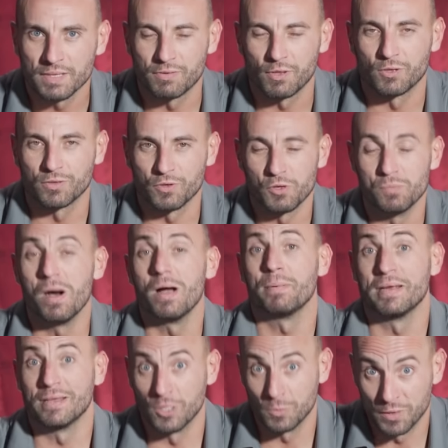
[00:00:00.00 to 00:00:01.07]
for those of you who might
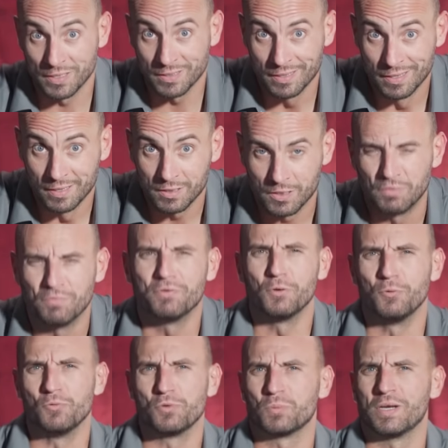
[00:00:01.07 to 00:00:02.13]
be a little bit
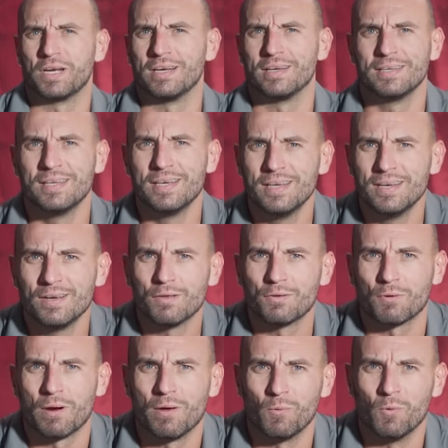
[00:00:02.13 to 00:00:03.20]
confused when I
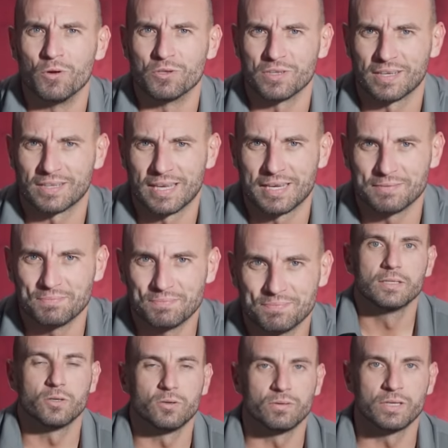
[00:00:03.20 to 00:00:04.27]
throw out words like that.
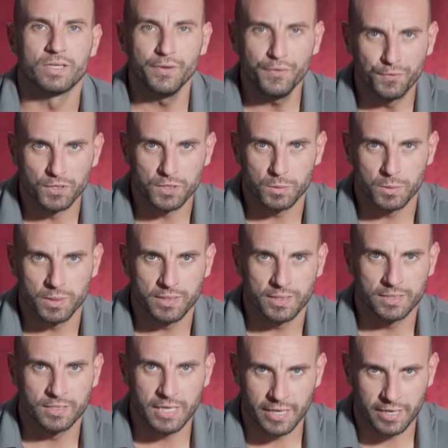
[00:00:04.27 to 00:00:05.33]
So the difference between
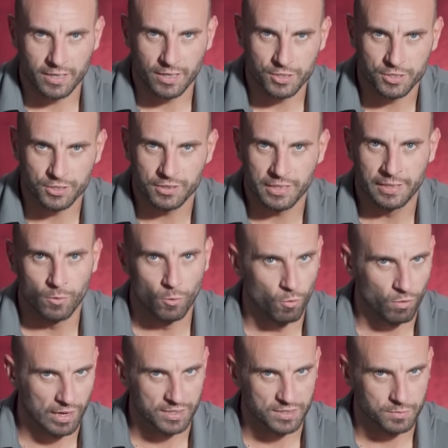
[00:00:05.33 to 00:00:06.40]
ejaculation and
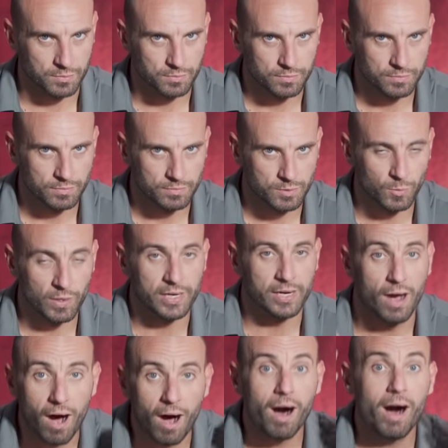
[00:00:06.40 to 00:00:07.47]
orgasm, the
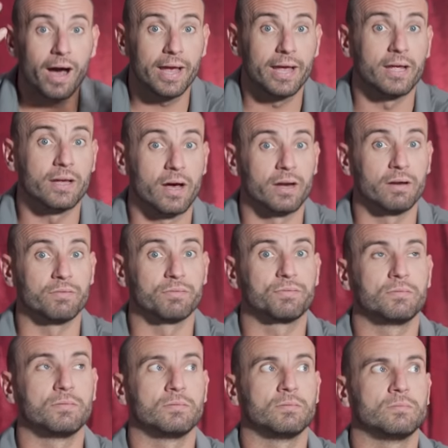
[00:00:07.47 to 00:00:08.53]
way I kind of
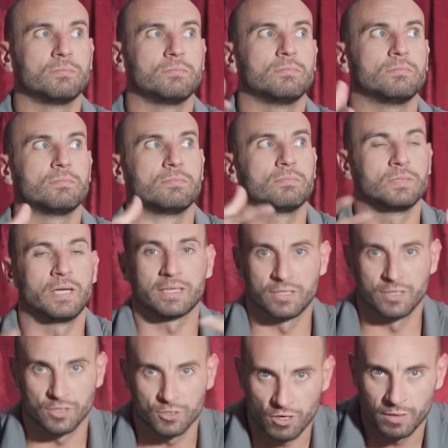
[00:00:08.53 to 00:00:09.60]
like
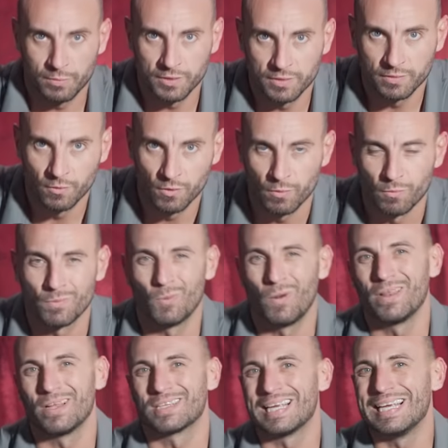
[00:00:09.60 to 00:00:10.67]
to describe it, or the, the
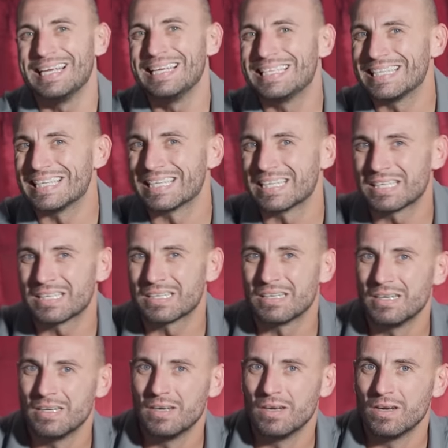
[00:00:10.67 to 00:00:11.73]
way that's easiest
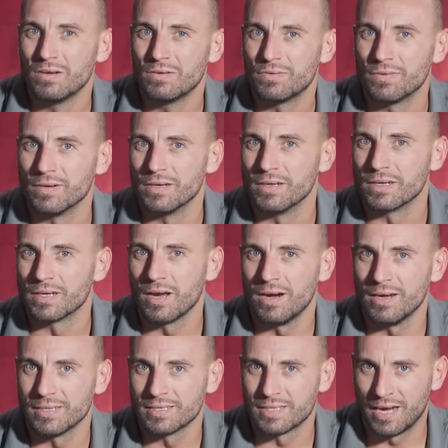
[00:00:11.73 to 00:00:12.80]
for
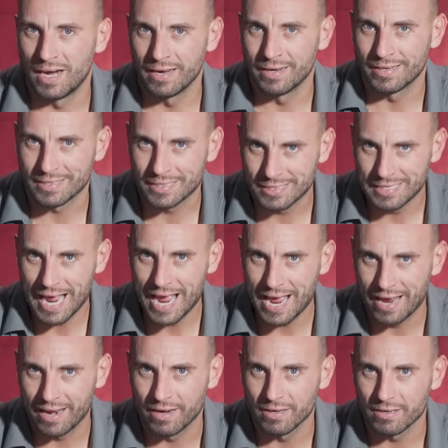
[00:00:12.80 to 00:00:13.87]
guys to
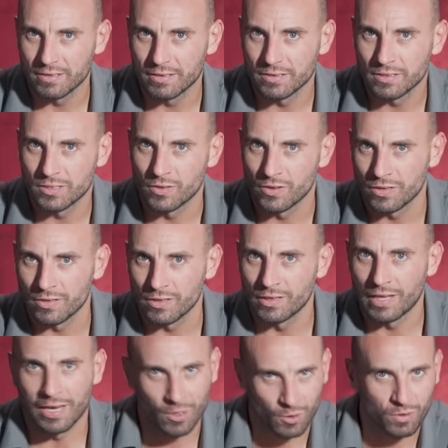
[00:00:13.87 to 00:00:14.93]
understand so that
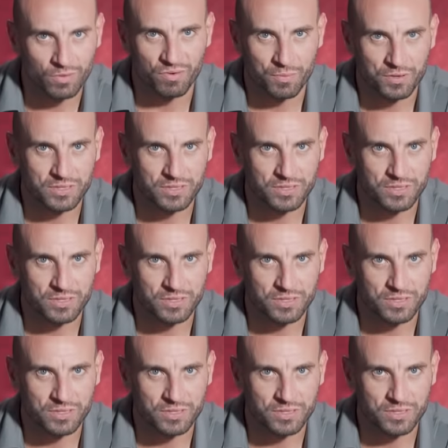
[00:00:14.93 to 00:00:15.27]
they can learn from the